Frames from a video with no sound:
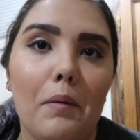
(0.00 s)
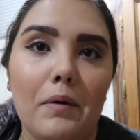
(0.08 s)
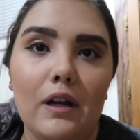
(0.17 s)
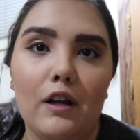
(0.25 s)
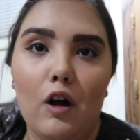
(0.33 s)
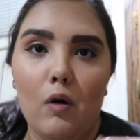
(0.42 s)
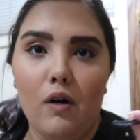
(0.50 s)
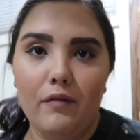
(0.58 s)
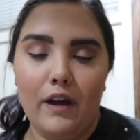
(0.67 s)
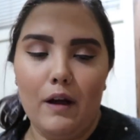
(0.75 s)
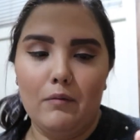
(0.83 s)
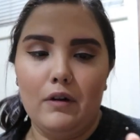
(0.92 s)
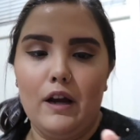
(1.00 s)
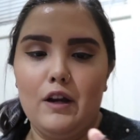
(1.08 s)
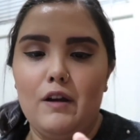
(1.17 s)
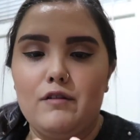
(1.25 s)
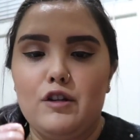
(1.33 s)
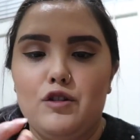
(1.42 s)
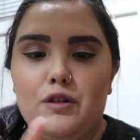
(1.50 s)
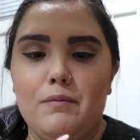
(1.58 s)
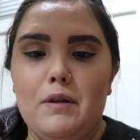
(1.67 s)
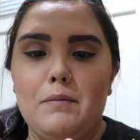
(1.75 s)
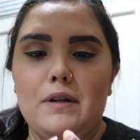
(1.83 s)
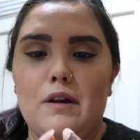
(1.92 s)
I'm gonna go off camera and you have to
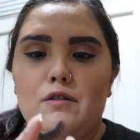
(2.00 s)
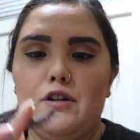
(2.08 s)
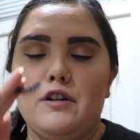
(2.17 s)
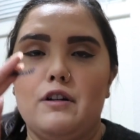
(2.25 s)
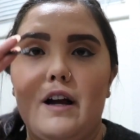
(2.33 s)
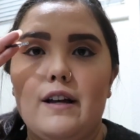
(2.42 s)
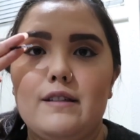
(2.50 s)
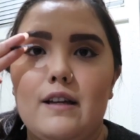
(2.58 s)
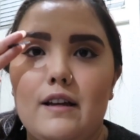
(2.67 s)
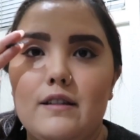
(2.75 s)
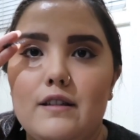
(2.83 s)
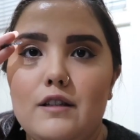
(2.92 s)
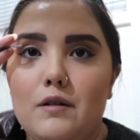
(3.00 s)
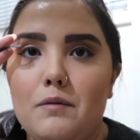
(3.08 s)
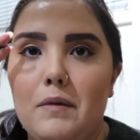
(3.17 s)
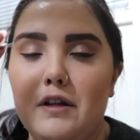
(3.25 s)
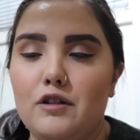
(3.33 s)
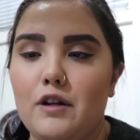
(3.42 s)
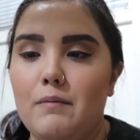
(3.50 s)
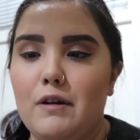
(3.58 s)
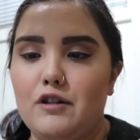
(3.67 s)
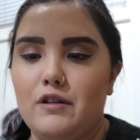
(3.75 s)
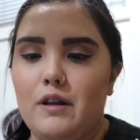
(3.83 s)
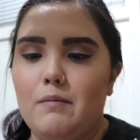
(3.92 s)
trim them down to your eye size. So make sure you
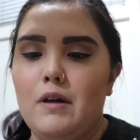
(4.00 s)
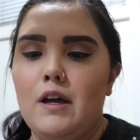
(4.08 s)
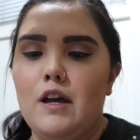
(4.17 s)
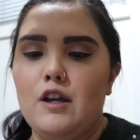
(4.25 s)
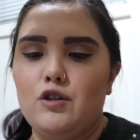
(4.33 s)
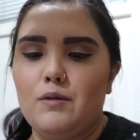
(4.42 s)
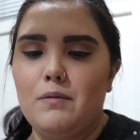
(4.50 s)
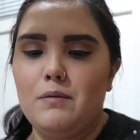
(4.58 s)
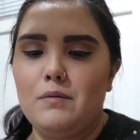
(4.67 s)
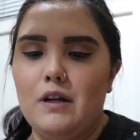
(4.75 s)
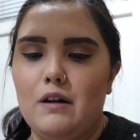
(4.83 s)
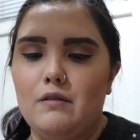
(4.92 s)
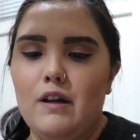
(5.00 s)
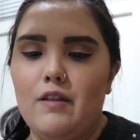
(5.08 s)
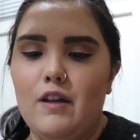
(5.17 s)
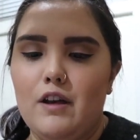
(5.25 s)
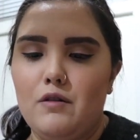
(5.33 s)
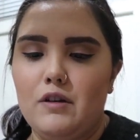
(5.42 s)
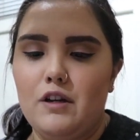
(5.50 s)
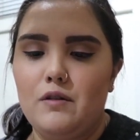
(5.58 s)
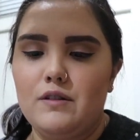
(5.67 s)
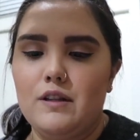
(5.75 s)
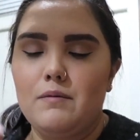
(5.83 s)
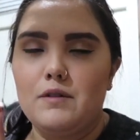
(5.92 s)
measure them, trim them down, and then you can
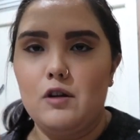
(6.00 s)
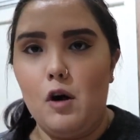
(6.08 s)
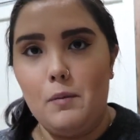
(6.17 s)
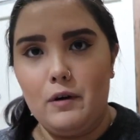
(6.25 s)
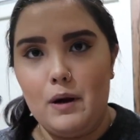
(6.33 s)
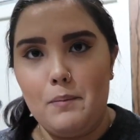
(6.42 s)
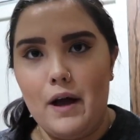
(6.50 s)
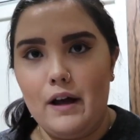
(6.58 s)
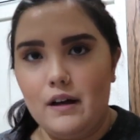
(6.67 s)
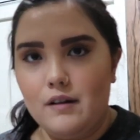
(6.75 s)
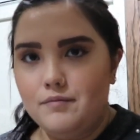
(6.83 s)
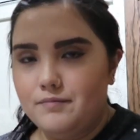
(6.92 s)
use them. So I'll be right back.